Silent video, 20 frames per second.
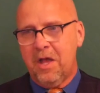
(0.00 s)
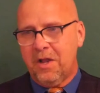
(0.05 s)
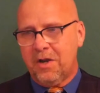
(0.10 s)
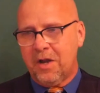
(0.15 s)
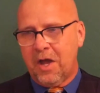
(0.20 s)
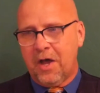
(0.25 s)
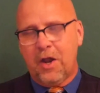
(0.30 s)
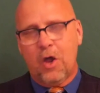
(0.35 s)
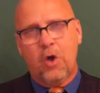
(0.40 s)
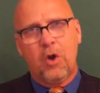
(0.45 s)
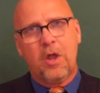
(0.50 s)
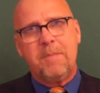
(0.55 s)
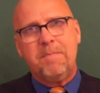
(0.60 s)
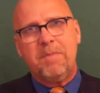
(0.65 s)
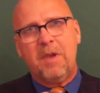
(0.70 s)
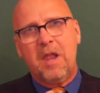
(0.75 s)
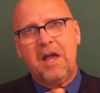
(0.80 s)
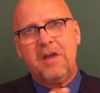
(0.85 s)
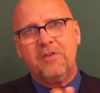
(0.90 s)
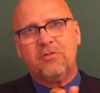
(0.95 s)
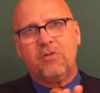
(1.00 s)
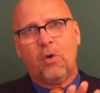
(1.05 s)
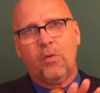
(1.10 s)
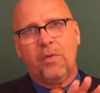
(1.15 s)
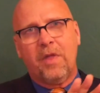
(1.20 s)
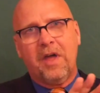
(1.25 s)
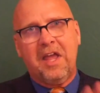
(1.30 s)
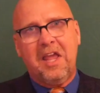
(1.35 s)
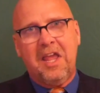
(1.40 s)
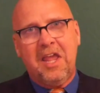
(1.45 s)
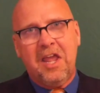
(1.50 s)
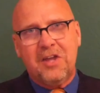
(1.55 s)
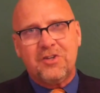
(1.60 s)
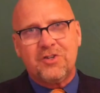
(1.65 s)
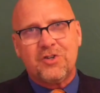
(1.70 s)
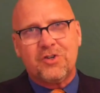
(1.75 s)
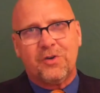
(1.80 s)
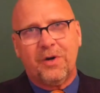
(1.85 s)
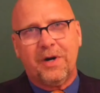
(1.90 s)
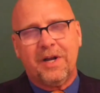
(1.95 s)
not only plays on the
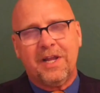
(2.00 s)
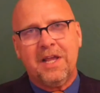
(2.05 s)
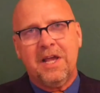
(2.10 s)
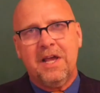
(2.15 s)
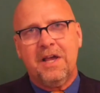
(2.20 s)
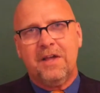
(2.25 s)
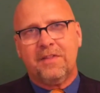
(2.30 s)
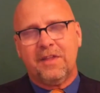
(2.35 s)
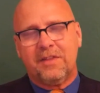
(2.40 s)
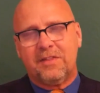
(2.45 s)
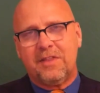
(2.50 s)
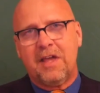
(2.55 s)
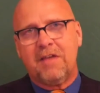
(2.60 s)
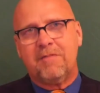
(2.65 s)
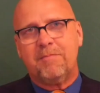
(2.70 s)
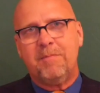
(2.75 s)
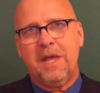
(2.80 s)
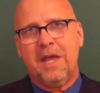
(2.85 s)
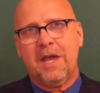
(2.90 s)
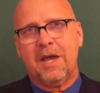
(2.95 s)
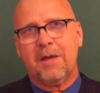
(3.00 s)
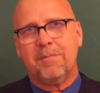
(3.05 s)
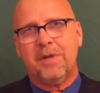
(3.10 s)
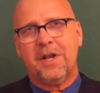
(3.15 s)
history that they've been,